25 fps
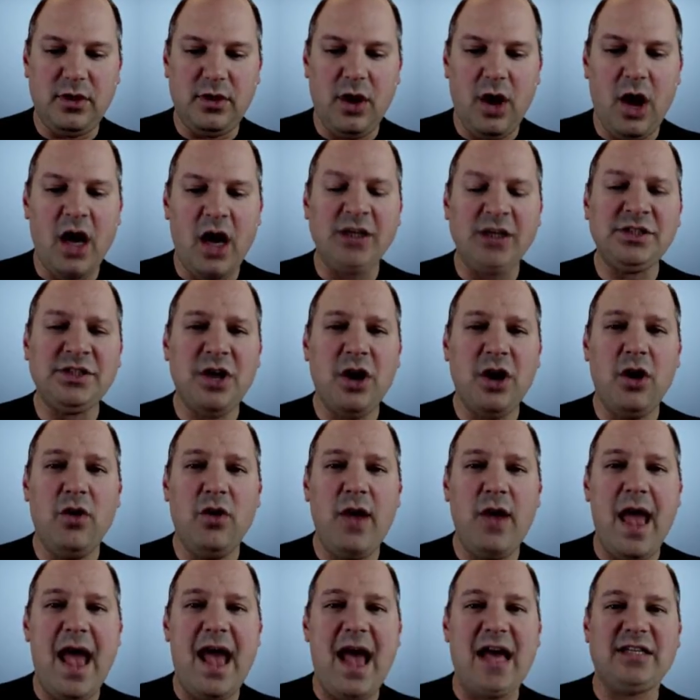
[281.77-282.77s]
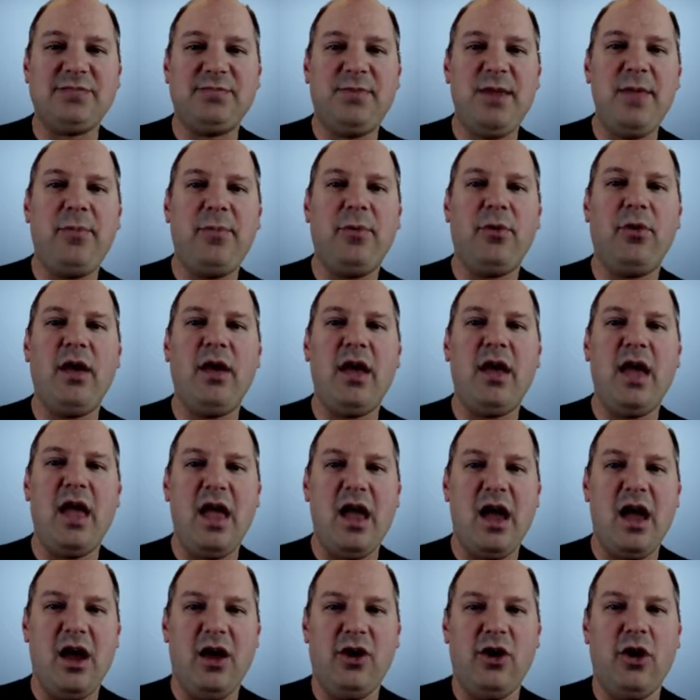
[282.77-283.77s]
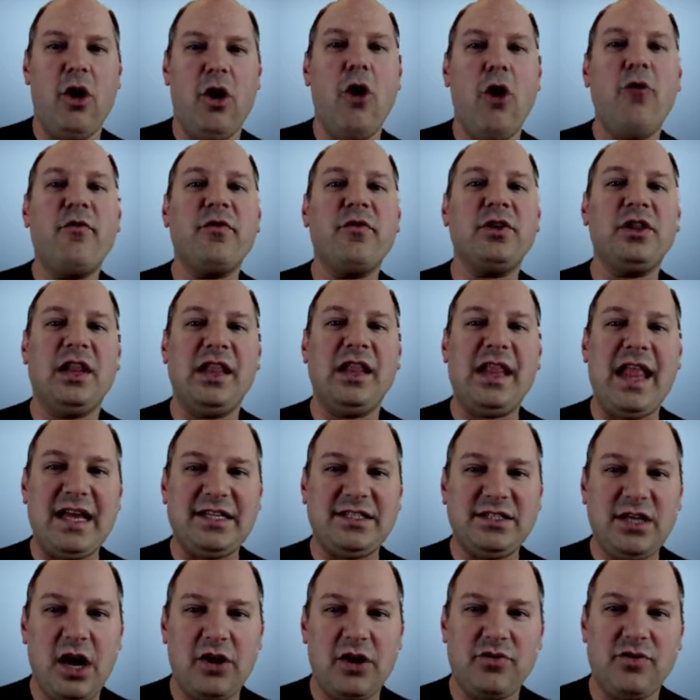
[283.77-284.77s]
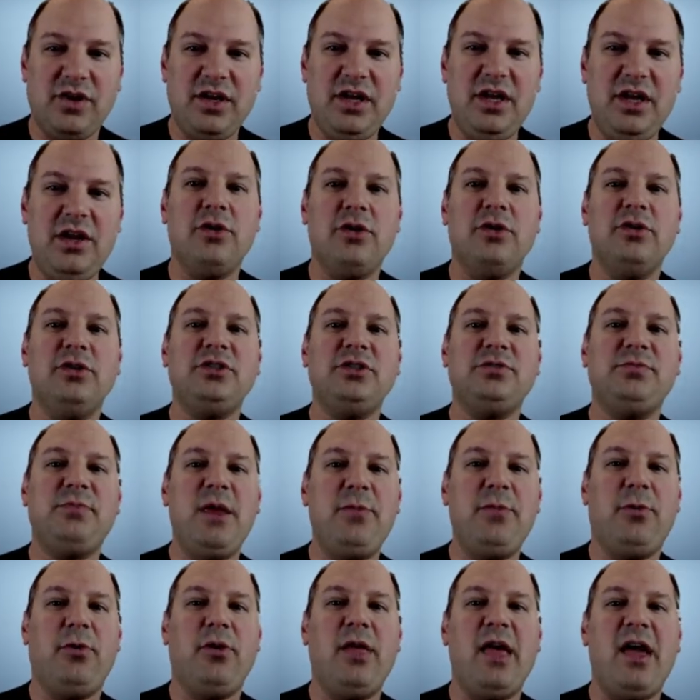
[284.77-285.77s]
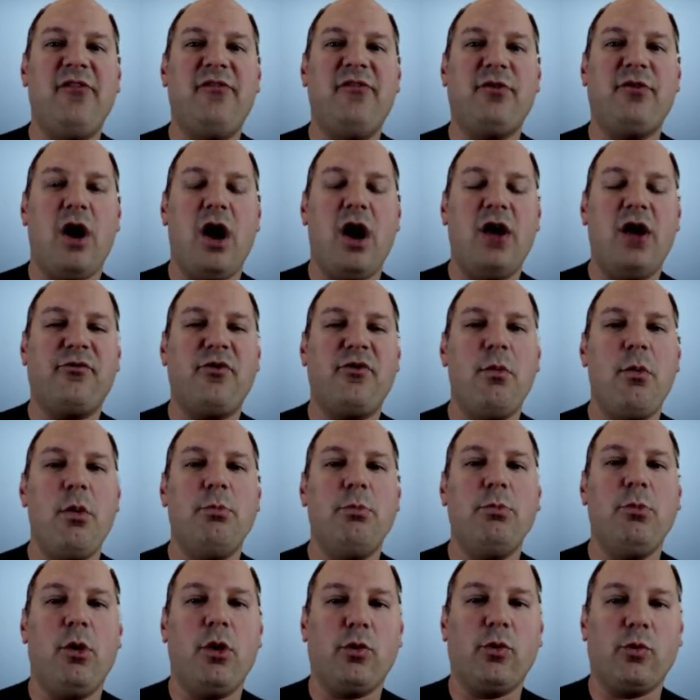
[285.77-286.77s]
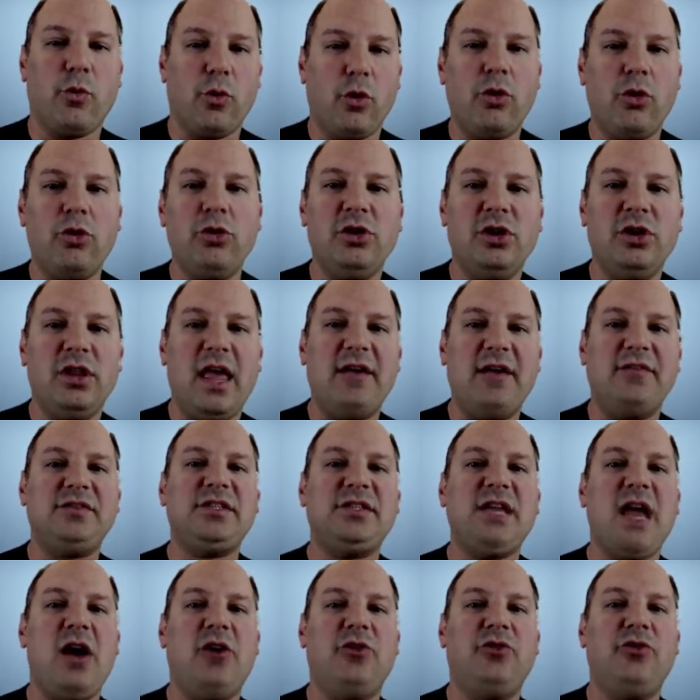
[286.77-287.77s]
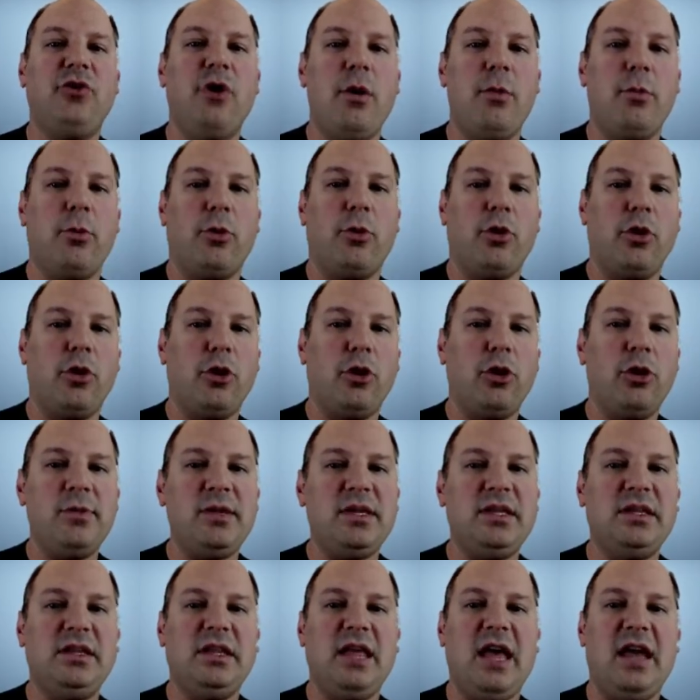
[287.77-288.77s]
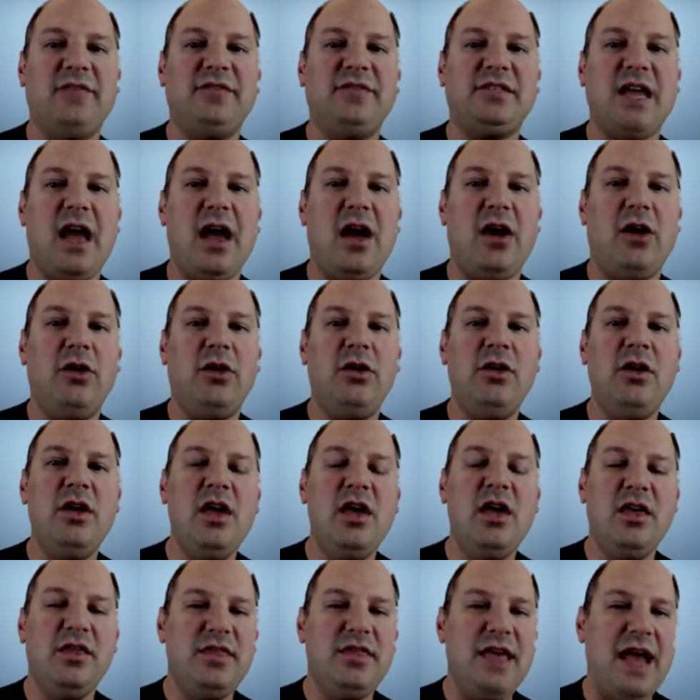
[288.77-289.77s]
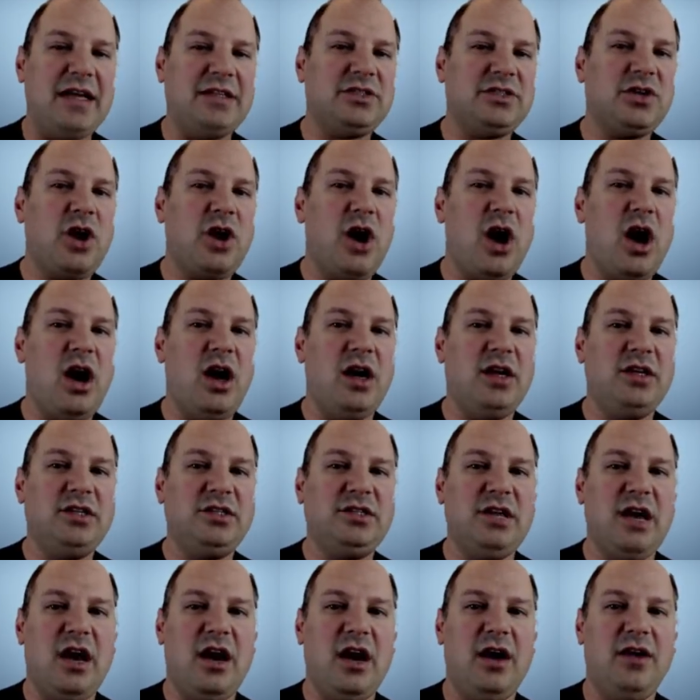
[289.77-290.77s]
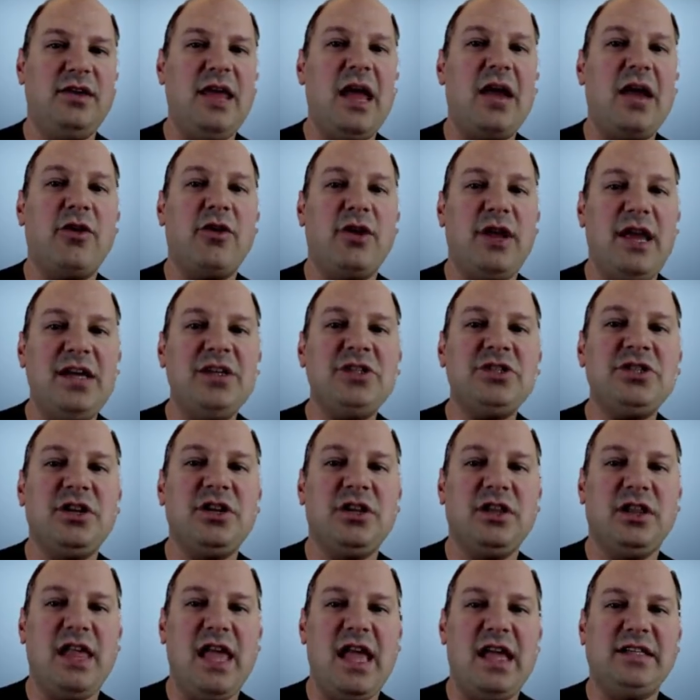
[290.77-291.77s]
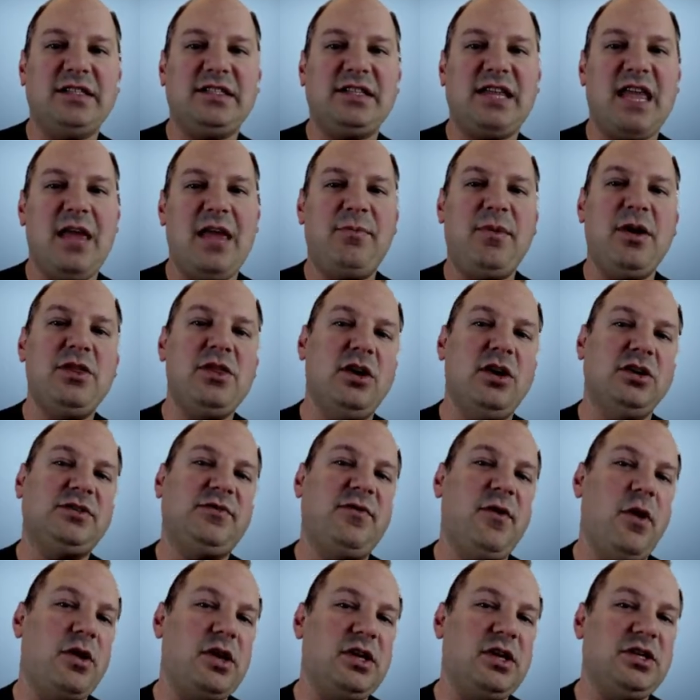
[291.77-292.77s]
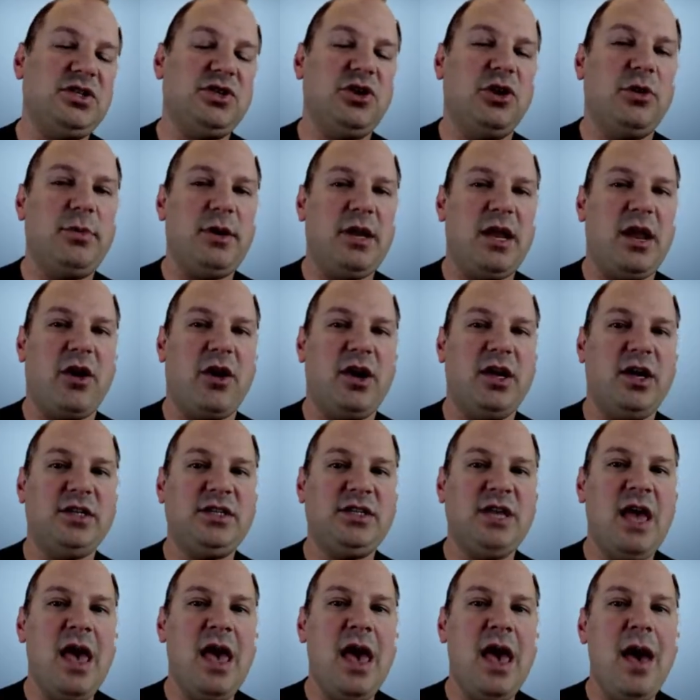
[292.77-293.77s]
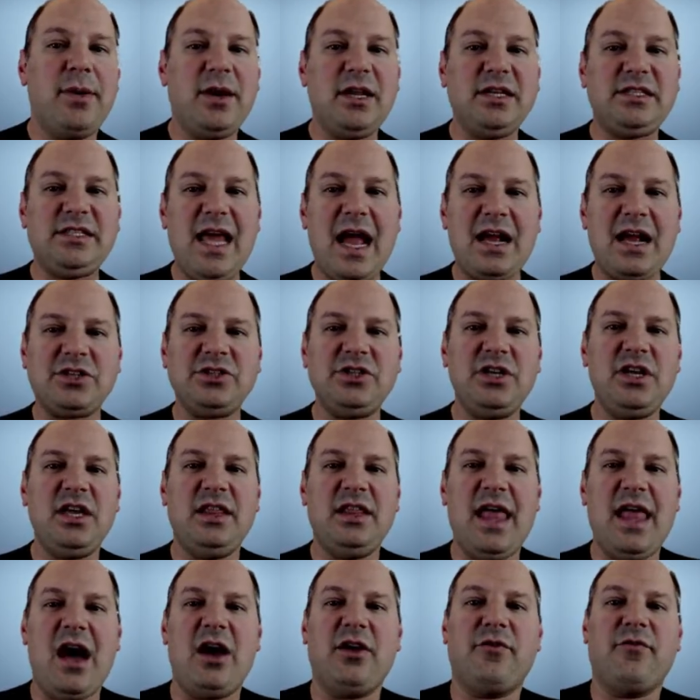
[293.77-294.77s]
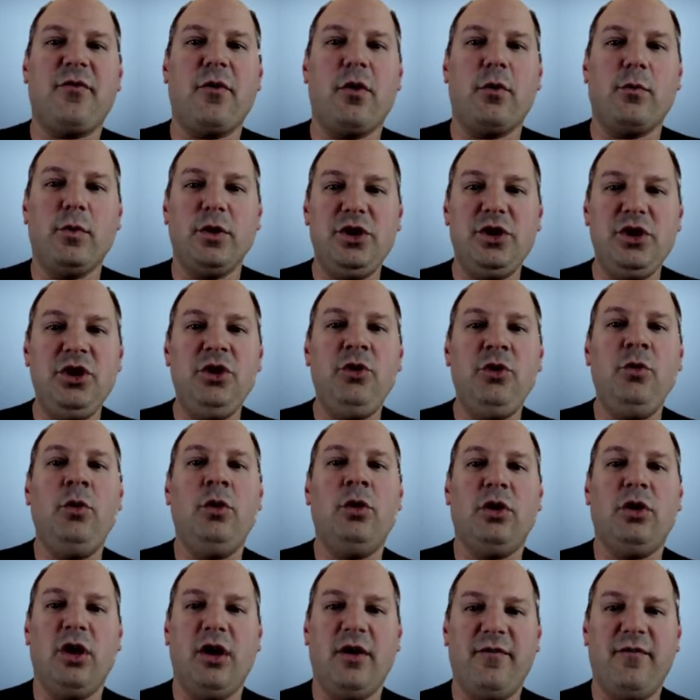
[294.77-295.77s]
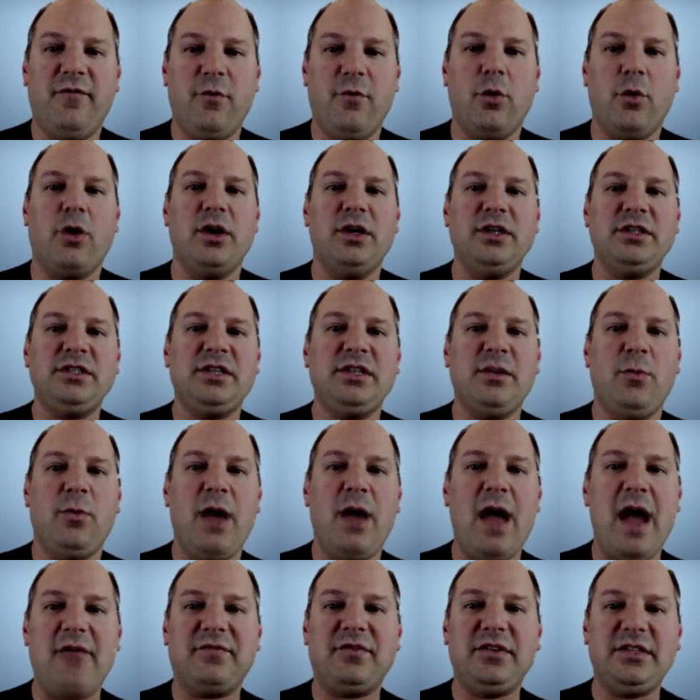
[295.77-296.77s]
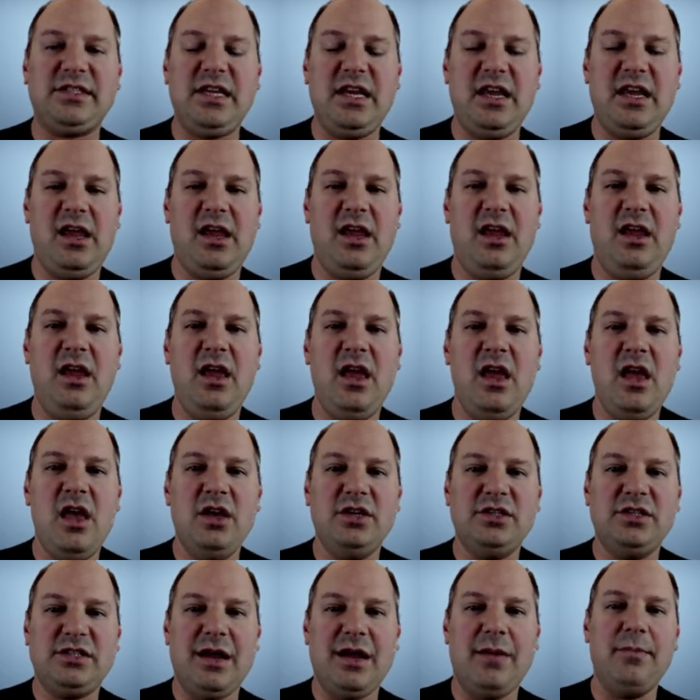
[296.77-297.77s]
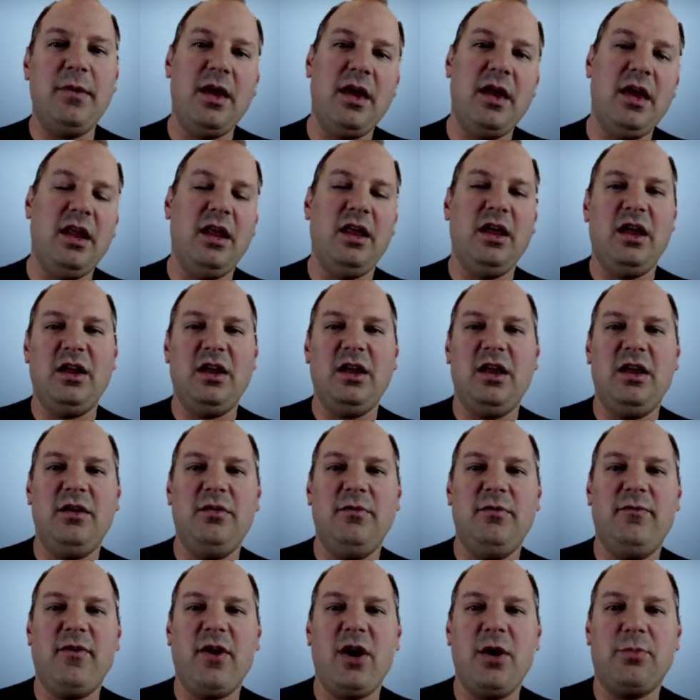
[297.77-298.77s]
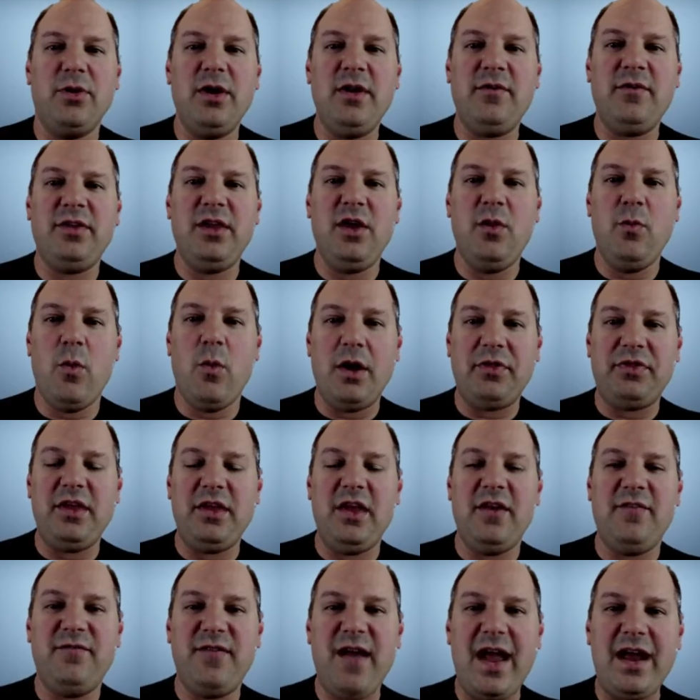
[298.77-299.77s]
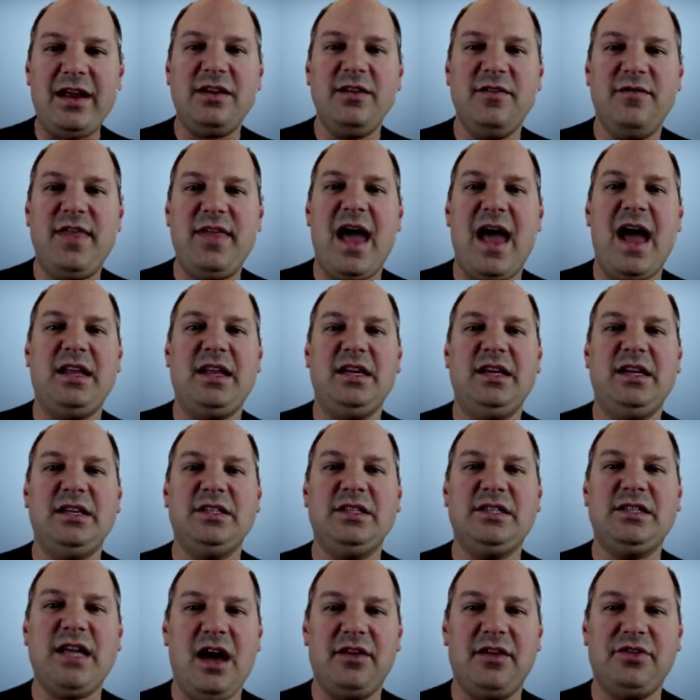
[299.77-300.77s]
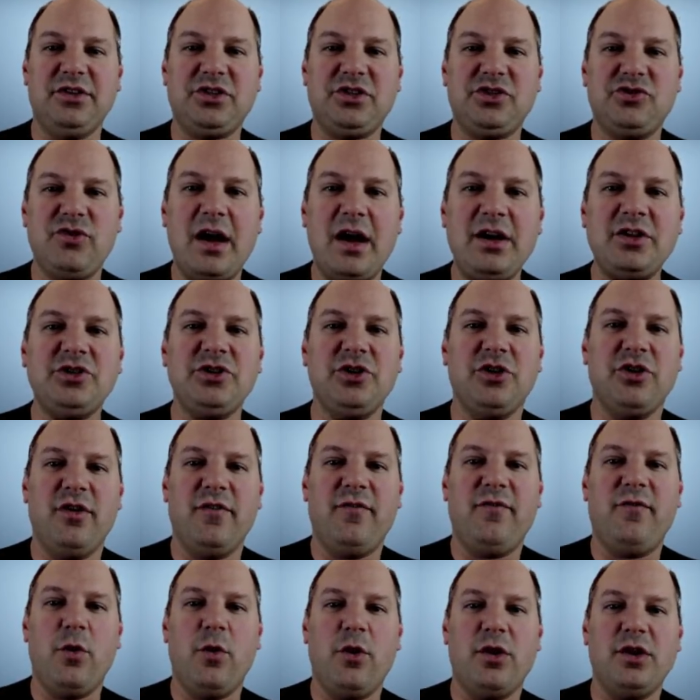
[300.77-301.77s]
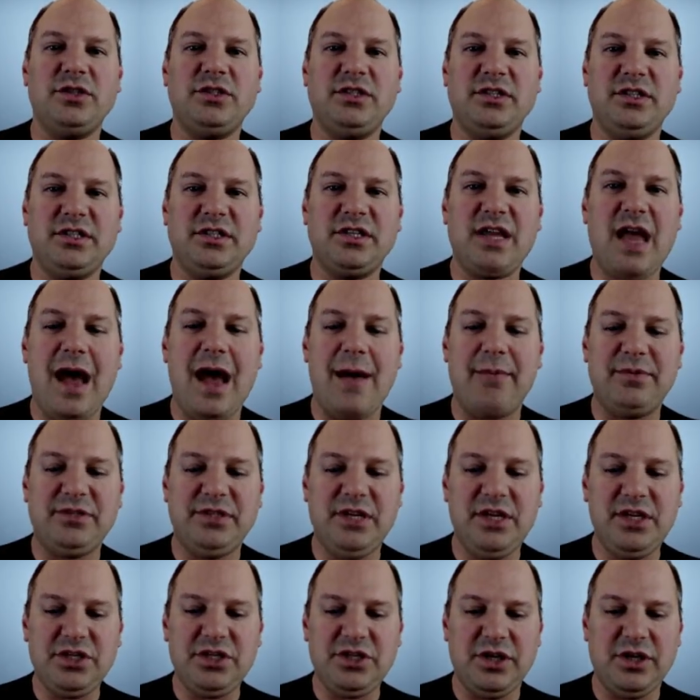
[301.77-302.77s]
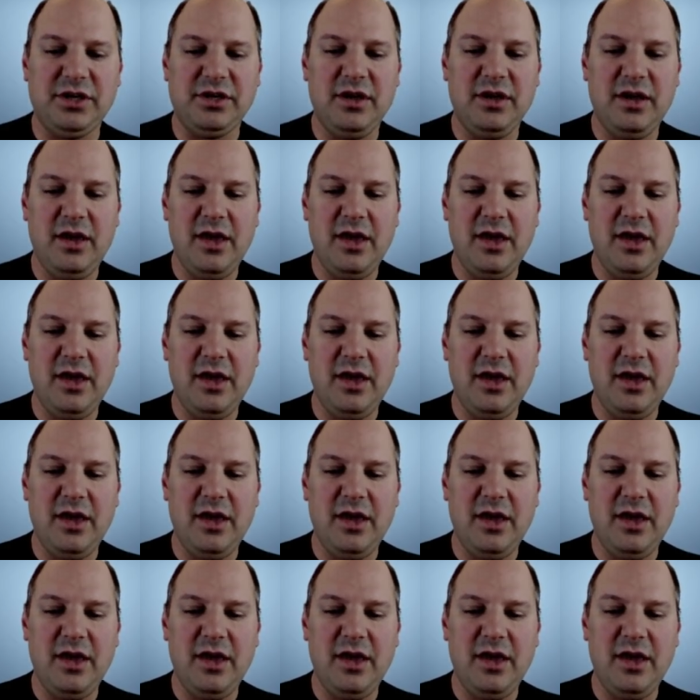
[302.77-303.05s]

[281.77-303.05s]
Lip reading: Also, as people, over the last 100 years, people have gone from a more rural lifestyle to a more urban lifestyle. That's caused degradation of landscape in those focused urban areas, but it's actually allowed for renewal of forests, and we'll have to see very briefly what the effect of that is on the structure of forests and its composition.